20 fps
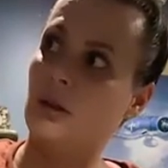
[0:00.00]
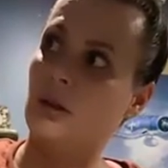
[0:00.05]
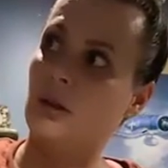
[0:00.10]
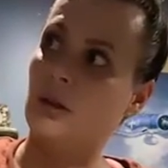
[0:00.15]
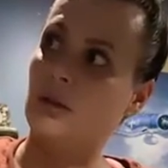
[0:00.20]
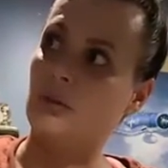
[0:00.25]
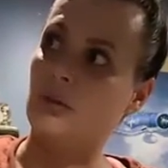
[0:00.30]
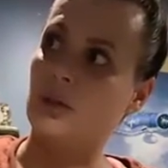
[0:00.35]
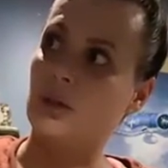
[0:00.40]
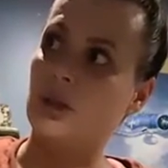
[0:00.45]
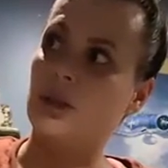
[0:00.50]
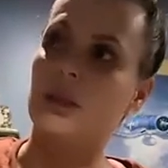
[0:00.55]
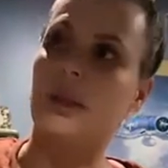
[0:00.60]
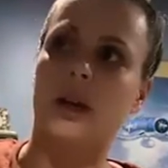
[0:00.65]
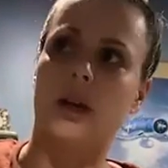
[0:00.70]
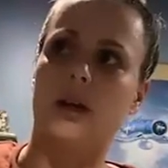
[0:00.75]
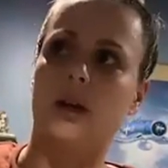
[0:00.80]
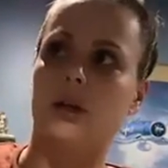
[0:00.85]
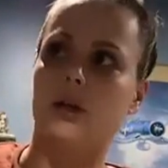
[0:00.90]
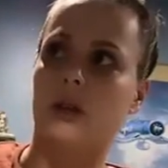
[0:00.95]
for just the
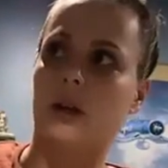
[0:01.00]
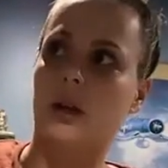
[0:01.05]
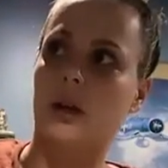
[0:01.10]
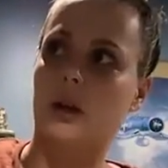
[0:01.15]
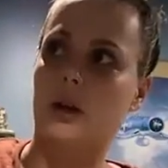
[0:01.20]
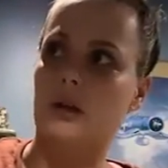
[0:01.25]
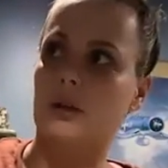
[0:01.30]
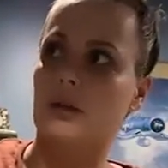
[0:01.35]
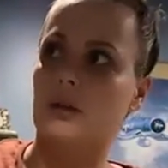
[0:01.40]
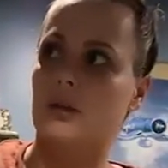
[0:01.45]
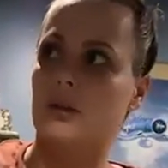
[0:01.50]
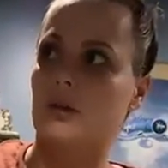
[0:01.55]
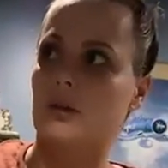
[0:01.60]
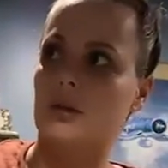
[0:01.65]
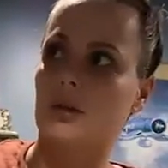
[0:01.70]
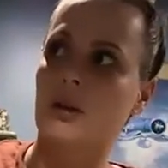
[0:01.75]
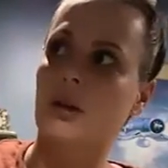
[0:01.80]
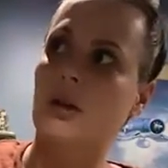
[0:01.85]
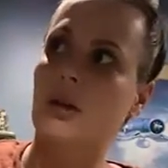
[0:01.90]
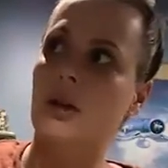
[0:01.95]
hair, like I still
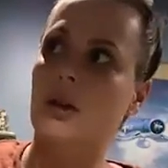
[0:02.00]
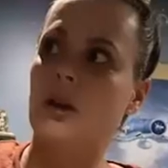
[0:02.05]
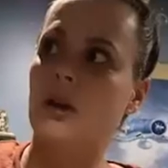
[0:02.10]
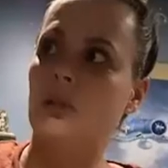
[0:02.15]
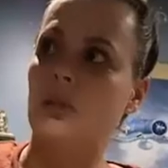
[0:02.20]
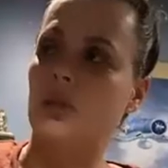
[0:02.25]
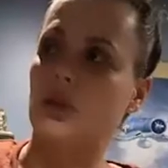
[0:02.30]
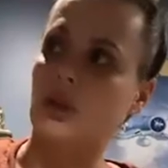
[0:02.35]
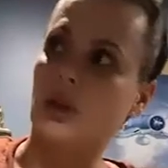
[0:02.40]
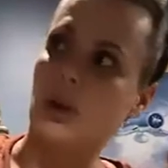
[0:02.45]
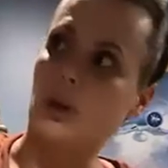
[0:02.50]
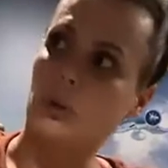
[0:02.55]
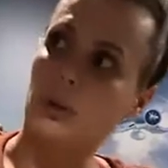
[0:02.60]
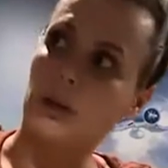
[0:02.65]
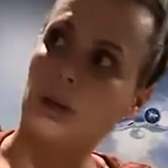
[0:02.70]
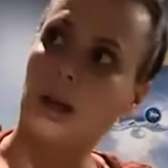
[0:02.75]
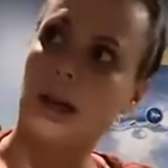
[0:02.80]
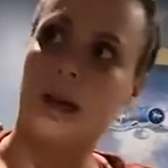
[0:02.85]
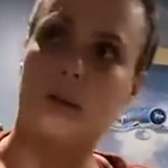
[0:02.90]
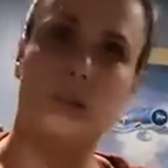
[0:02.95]
will shower with a
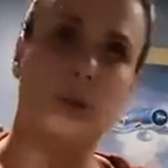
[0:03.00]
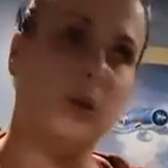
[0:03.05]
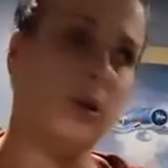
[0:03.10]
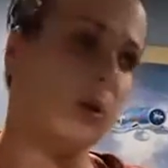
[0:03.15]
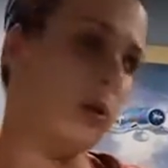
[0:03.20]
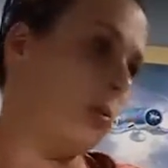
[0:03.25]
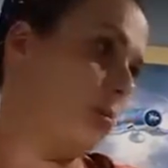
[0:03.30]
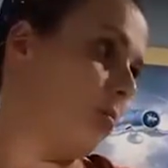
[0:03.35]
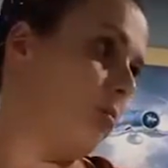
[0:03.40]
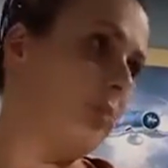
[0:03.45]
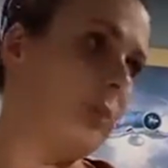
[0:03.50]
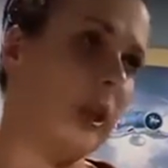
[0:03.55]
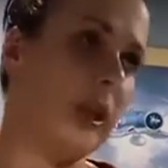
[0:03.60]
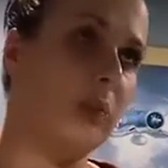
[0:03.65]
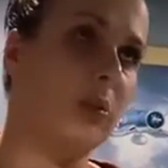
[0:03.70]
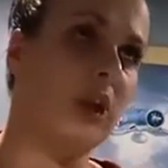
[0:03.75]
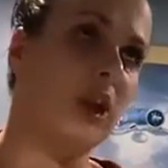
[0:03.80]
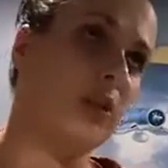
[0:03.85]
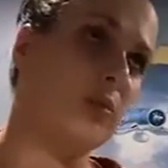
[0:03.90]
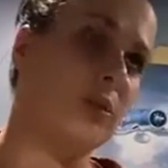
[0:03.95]
cap, or I'll like
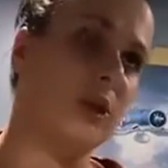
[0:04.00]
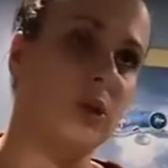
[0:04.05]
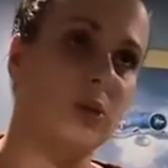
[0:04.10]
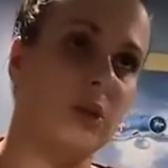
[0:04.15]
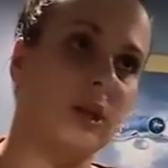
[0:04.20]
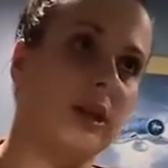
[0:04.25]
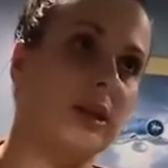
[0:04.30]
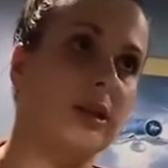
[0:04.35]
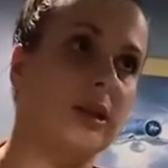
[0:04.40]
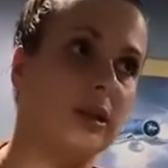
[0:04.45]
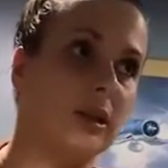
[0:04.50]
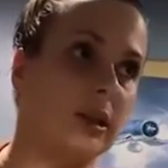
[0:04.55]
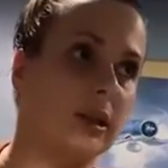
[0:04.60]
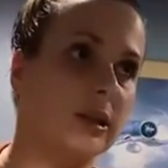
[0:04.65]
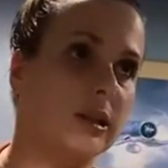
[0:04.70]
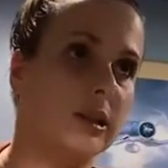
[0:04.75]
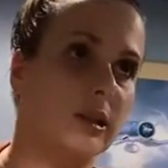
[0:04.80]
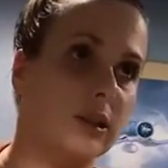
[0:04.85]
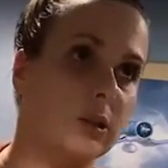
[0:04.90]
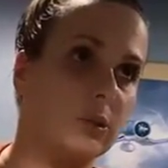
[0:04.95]
bathe my own kids and like sit
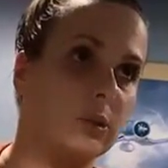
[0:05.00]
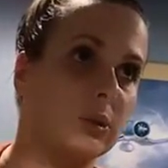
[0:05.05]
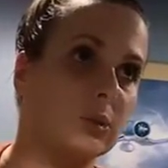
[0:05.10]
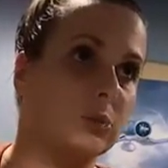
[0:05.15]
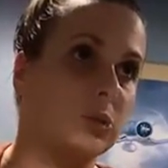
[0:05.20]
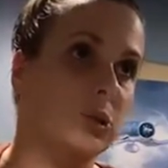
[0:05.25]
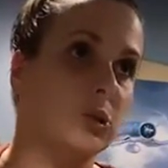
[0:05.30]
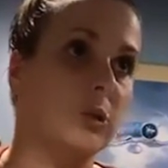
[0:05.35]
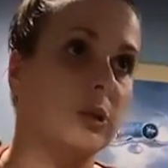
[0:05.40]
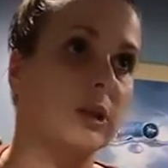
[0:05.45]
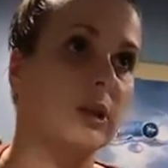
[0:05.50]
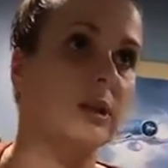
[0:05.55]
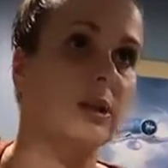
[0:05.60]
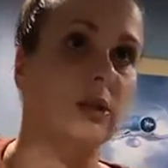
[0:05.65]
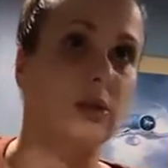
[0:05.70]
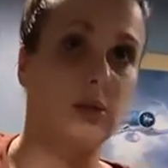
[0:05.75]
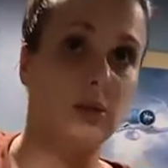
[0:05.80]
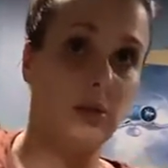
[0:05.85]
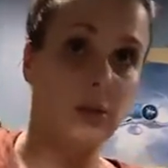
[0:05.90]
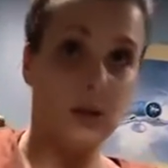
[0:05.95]
there with them real quick. So
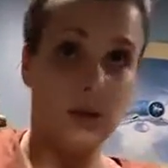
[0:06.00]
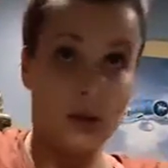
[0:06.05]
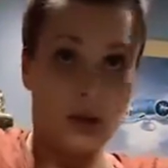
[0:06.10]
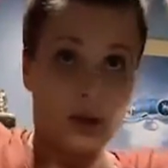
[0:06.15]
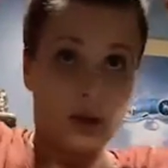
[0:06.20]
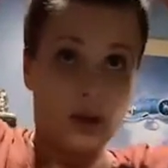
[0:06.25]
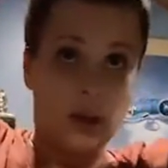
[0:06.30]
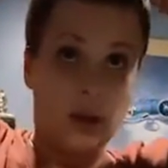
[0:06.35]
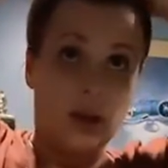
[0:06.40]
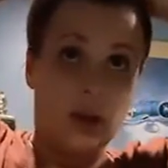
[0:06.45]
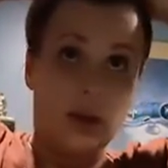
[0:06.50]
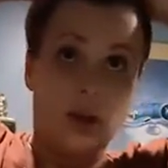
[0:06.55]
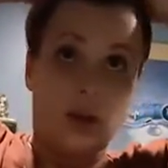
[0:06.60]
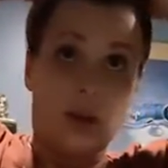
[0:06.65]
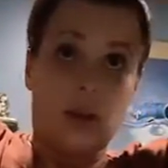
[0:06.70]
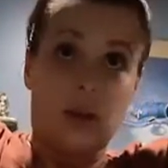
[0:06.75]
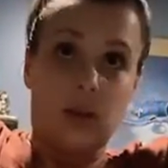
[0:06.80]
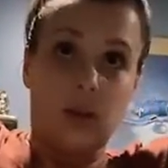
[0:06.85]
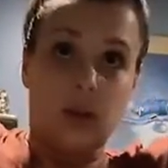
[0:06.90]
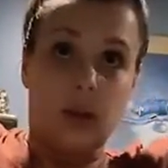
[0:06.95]

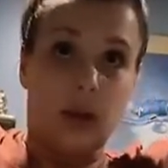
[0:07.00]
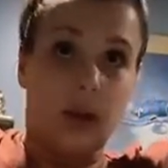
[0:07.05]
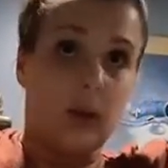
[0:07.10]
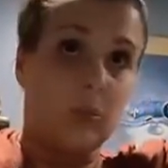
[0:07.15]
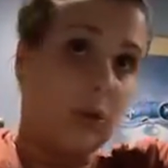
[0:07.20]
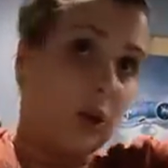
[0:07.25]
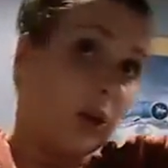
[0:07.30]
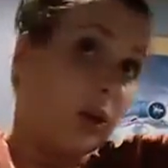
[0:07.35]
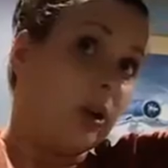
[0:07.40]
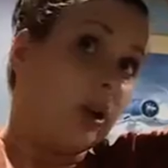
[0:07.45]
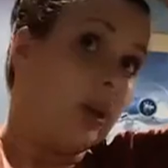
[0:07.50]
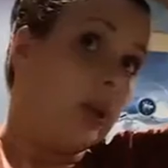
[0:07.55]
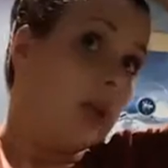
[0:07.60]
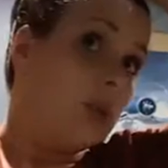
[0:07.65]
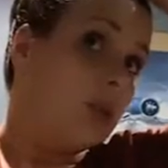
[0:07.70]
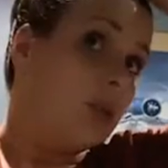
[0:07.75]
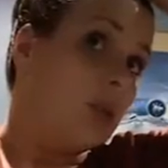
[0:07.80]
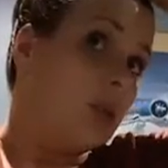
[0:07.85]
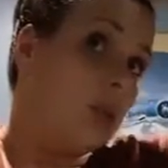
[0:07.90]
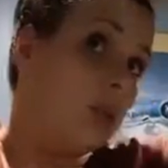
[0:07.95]
that part I
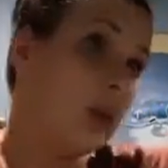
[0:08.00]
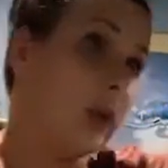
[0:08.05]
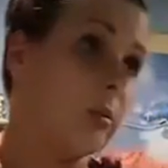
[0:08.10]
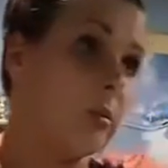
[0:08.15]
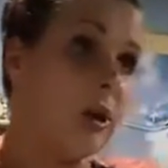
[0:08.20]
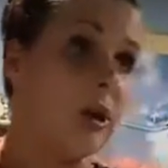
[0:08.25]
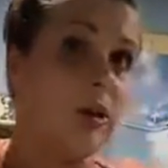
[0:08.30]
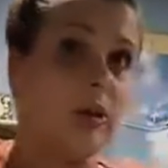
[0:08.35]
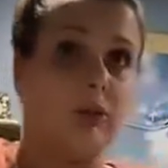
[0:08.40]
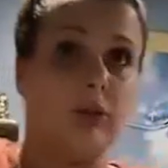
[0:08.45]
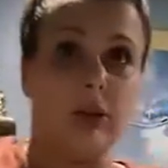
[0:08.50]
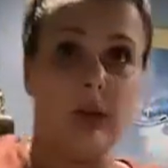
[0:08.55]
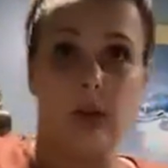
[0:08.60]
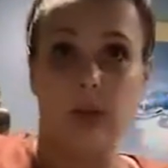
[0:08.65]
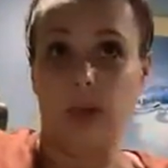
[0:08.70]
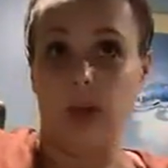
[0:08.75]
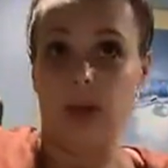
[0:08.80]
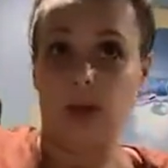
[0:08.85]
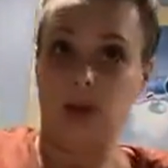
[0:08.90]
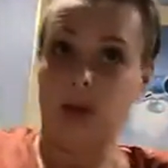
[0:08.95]
don't worry about every day,
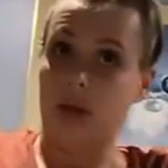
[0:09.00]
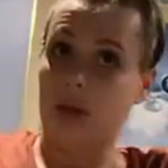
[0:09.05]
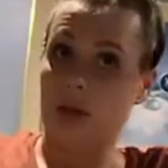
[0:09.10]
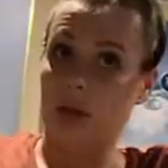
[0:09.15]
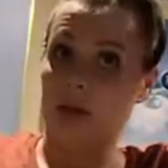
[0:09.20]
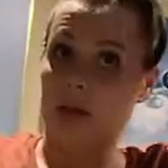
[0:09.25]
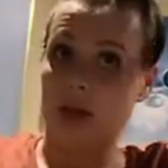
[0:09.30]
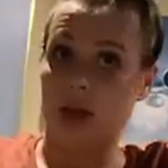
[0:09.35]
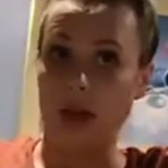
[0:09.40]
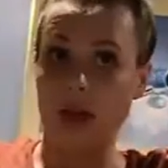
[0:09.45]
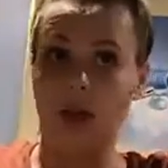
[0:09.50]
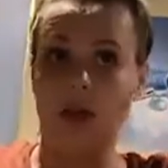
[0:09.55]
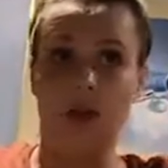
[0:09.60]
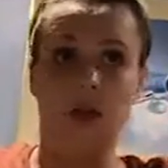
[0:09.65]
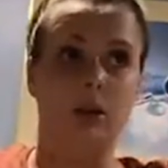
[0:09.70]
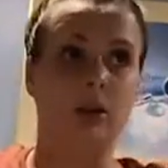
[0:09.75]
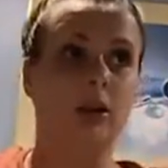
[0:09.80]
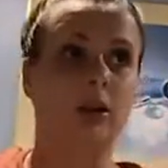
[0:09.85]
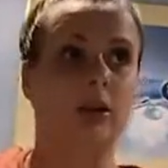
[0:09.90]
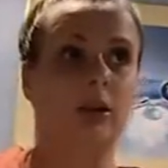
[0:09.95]
but the hair,
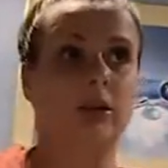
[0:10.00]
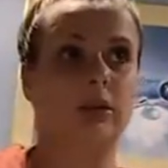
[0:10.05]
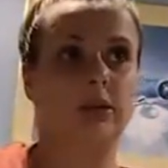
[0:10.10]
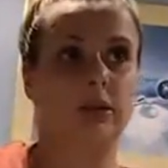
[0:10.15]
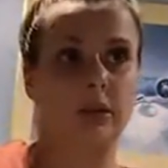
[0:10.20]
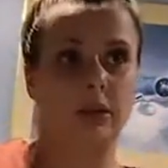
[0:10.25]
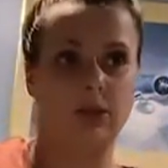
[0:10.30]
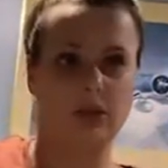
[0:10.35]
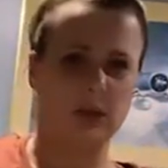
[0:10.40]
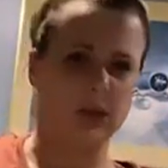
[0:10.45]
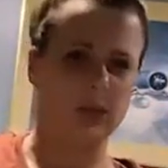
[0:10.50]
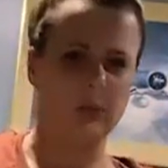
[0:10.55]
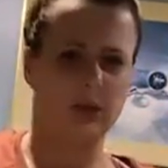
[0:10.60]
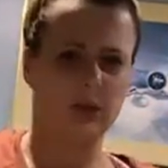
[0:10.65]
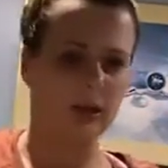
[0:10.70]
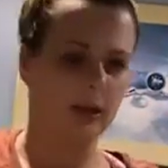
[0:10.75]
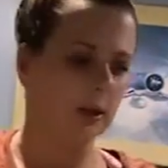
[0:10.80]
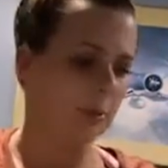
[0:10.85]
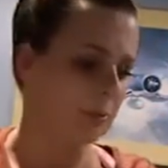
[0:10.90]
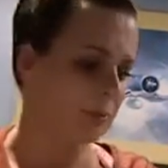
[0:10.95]
it's like twice a week.
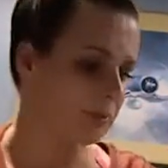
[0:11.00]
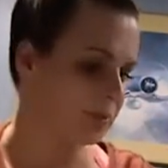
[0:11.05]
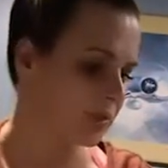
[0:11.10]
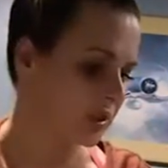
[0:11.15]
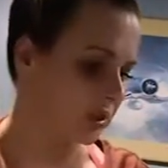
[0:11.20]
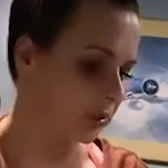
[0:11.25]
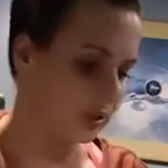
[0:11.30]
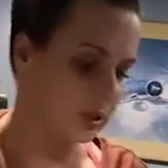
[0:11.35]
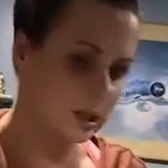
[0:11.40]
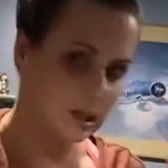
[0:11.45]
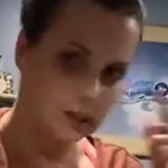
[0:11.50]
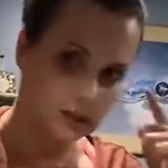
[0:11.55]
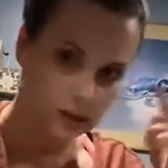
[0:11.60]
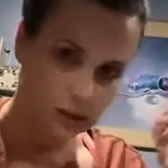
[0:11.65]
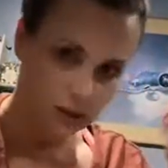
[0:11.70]
So these